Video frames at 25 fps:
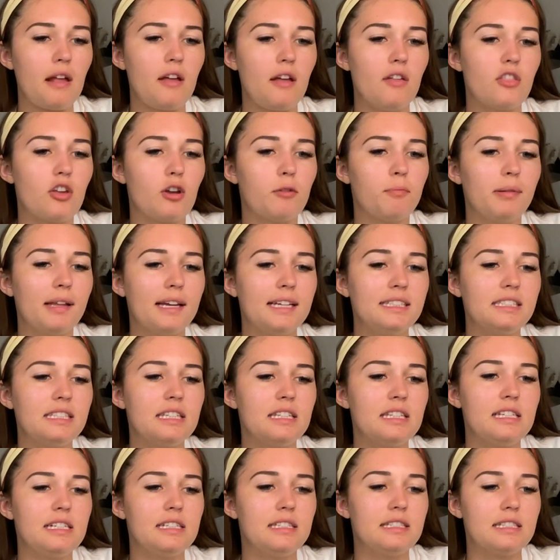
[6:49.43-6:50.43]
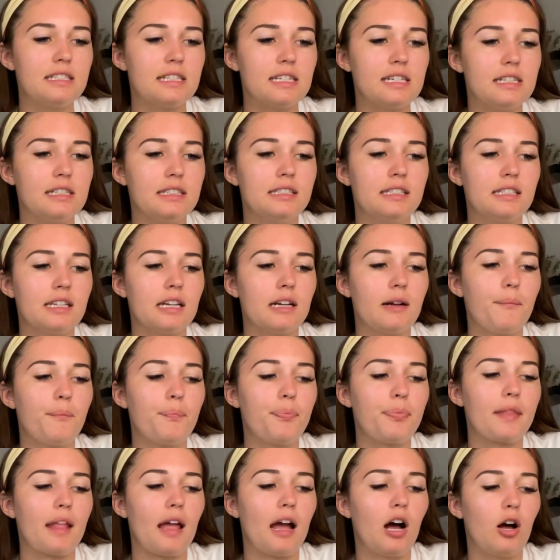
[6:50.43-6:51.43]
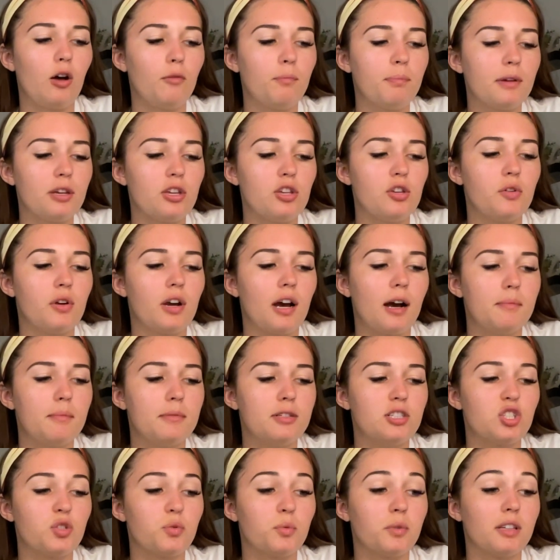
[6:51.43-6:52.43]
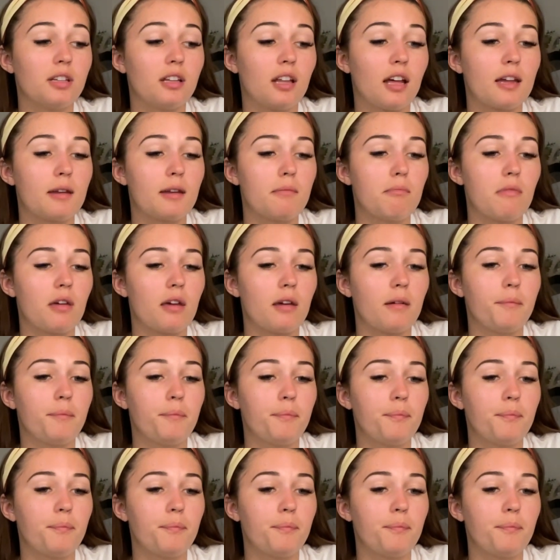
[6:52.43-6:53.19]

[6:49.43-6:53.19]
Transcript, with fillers: they're planting these seeds, helping you come into alignment